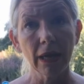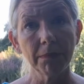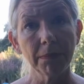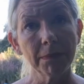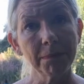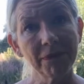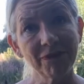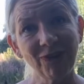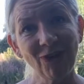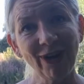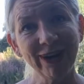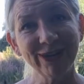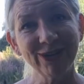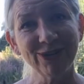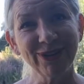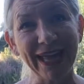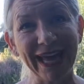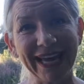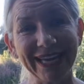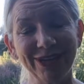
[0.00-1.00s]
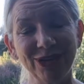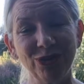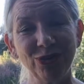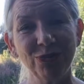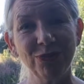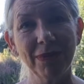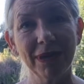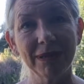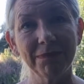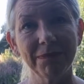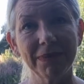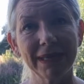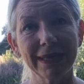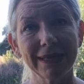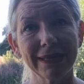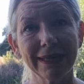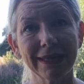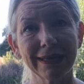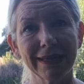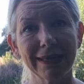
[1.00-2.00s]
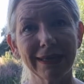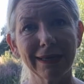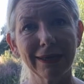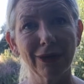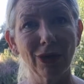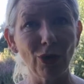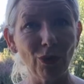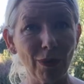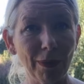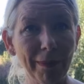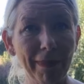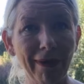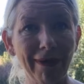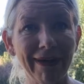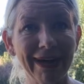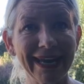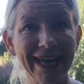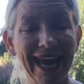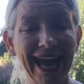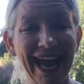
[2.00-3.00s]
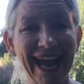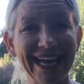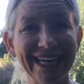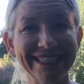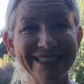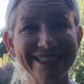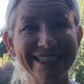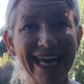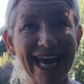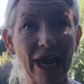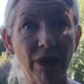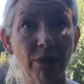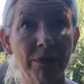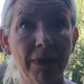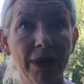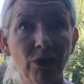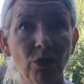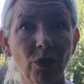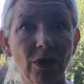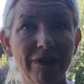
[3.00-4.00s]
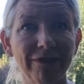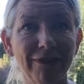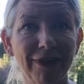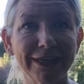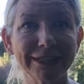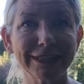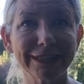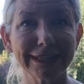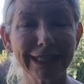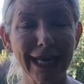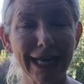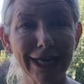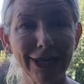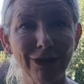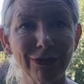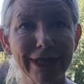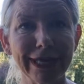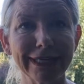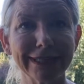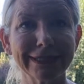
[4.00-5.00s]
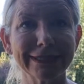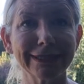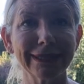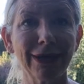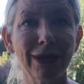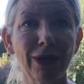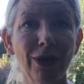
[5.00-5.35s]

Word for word: but before I do that, you may be thinking, who am I and how am I qualified to tell you this?